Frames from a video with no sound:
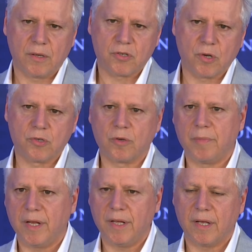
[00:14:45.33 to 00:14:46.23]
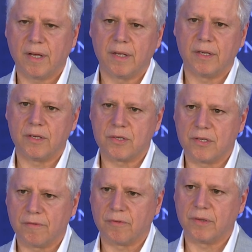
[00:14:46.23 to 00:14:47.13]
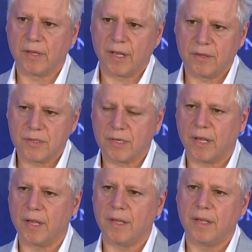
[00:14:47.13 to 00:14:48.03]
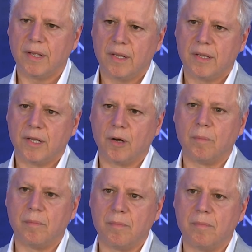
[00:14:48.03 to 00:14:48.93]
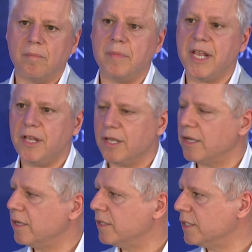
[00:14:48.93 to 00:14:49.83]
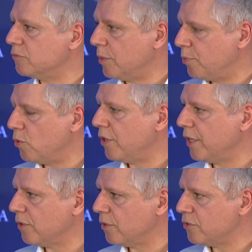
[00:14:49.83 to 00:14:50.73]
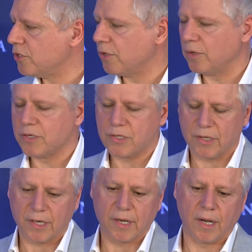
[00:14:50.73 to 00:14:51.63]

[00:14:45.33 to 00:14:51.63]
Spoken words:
Social media is different than, say, media reporting or journalistic